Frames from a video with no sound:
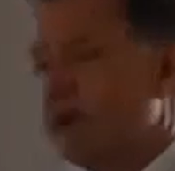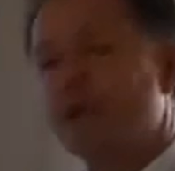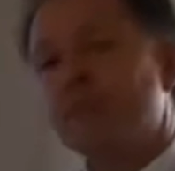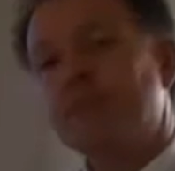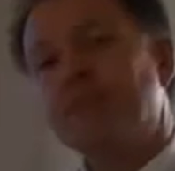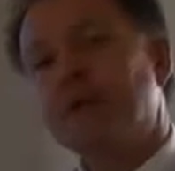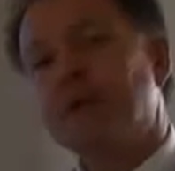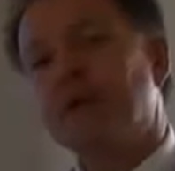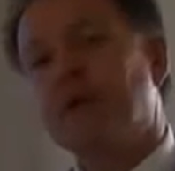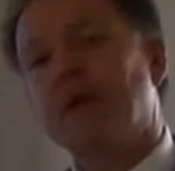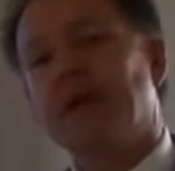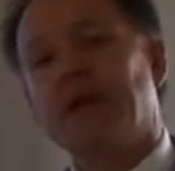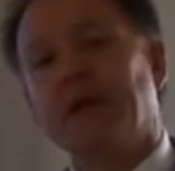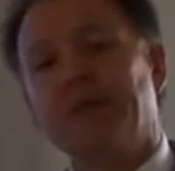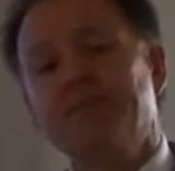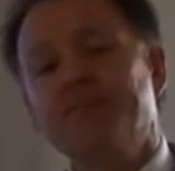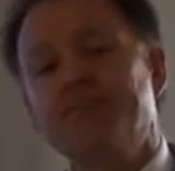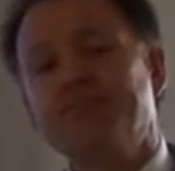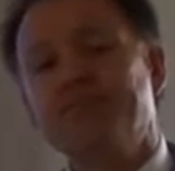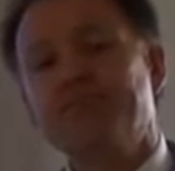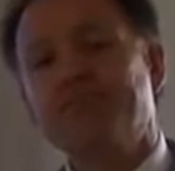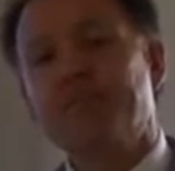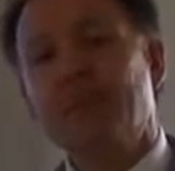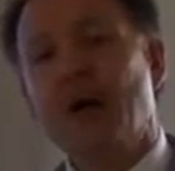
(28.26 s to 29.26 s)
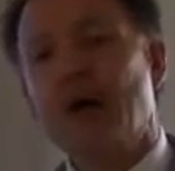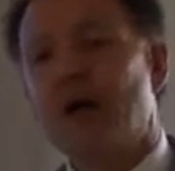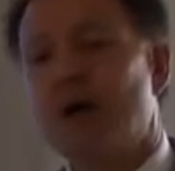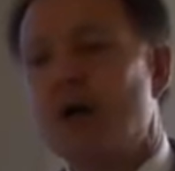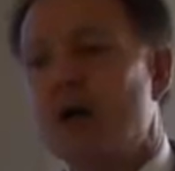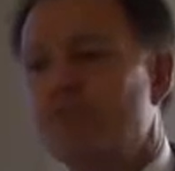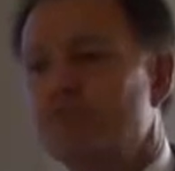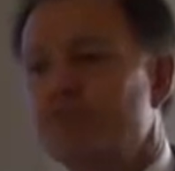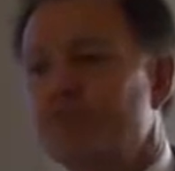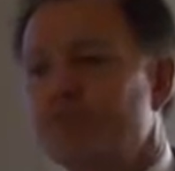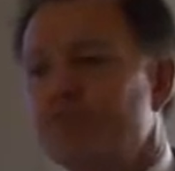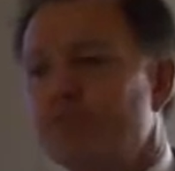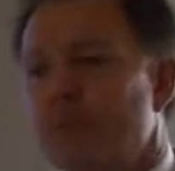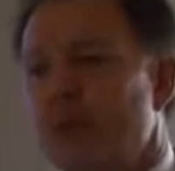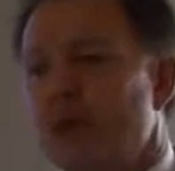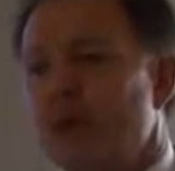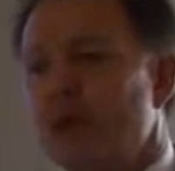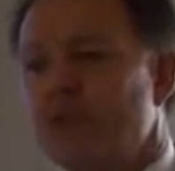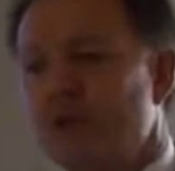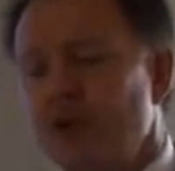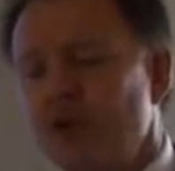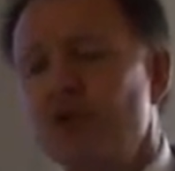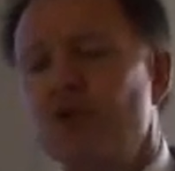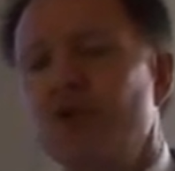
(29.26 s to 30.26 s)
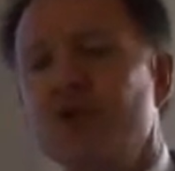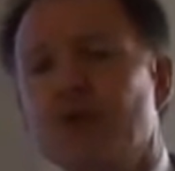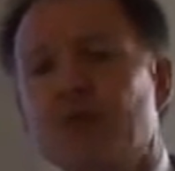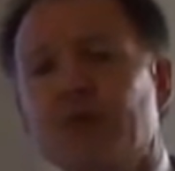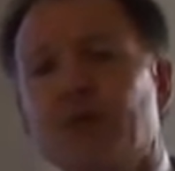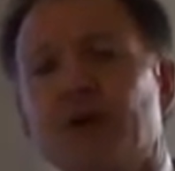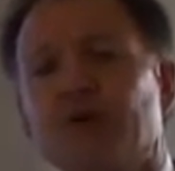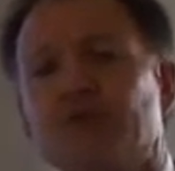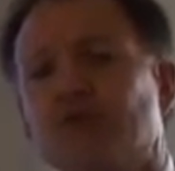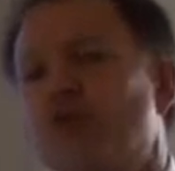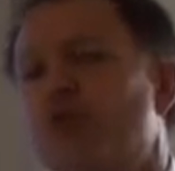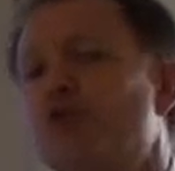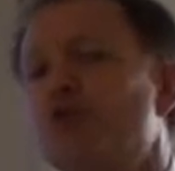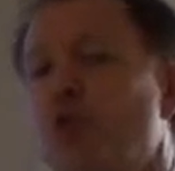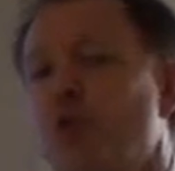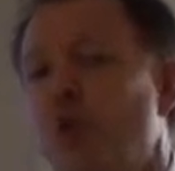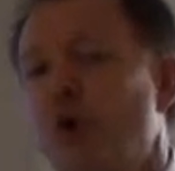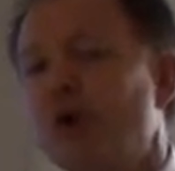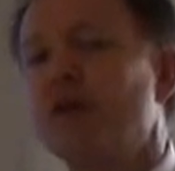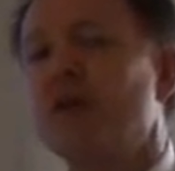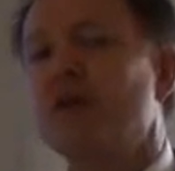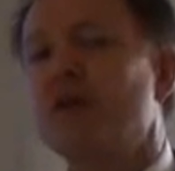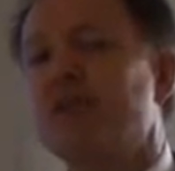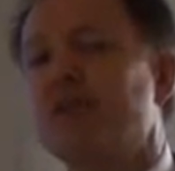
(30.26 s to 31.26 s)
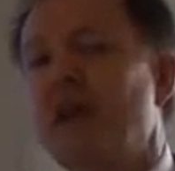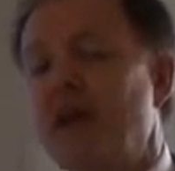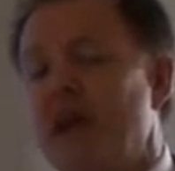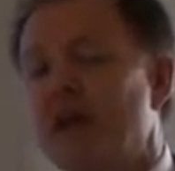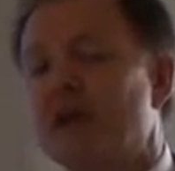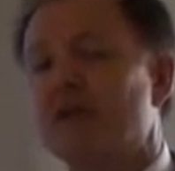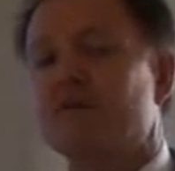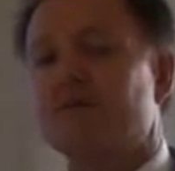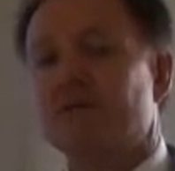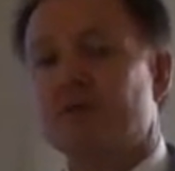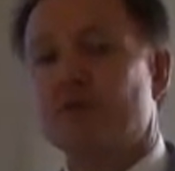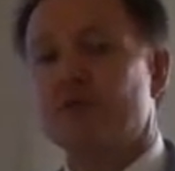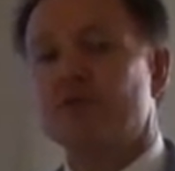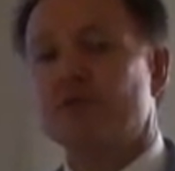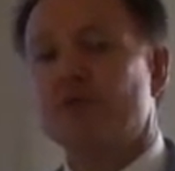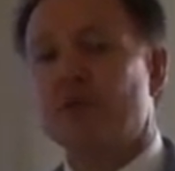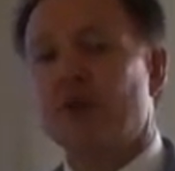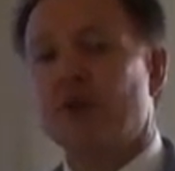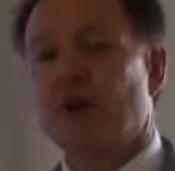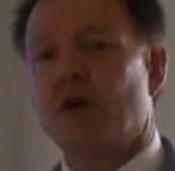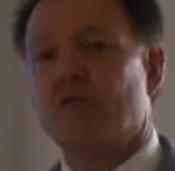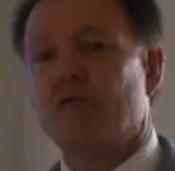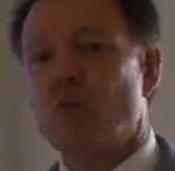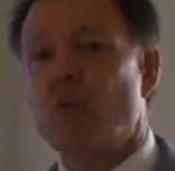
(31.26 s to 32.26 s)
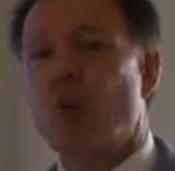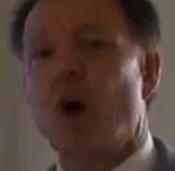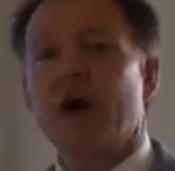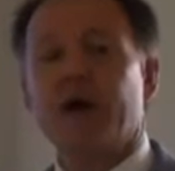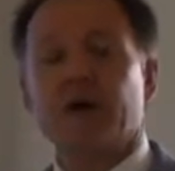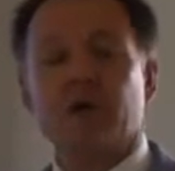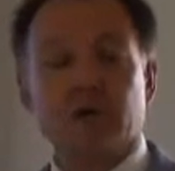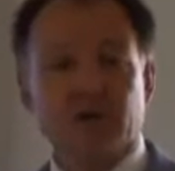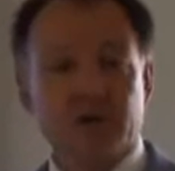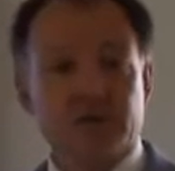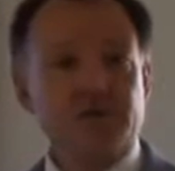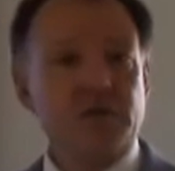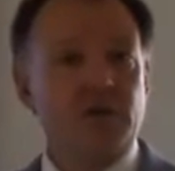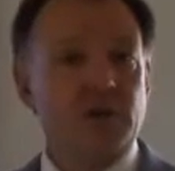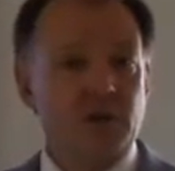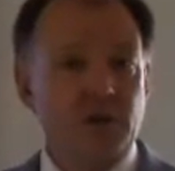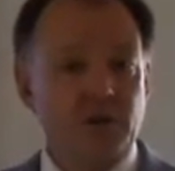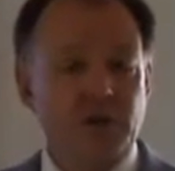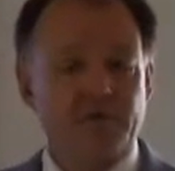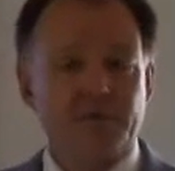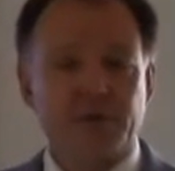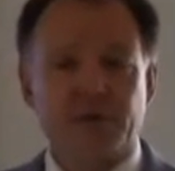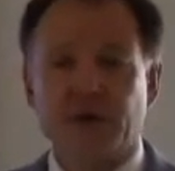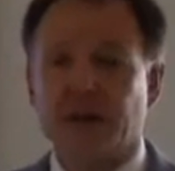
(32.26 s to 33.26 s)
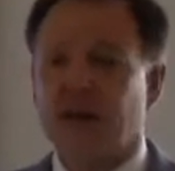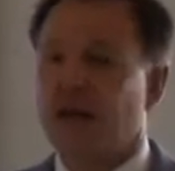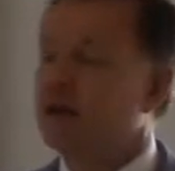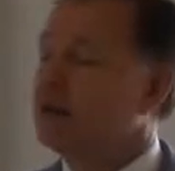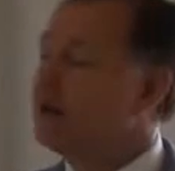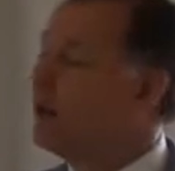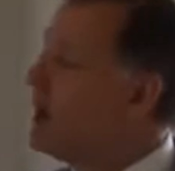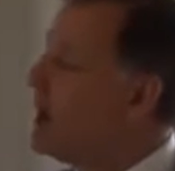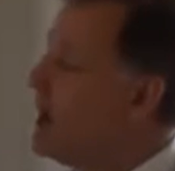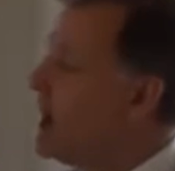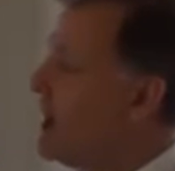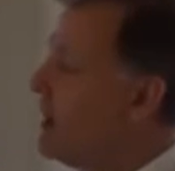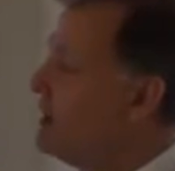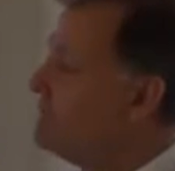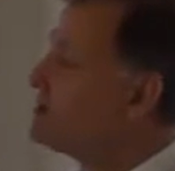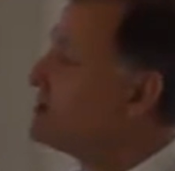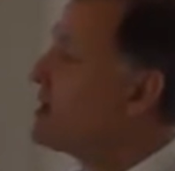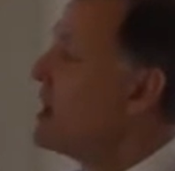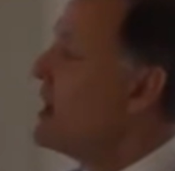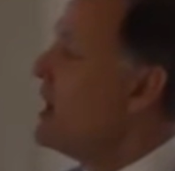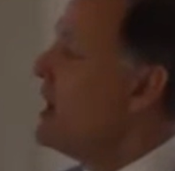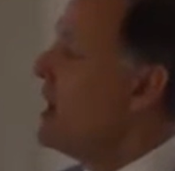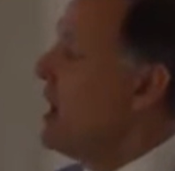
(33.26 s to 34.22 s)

and begin. This year marks the 20th anniversary of wireless in our everyday lives,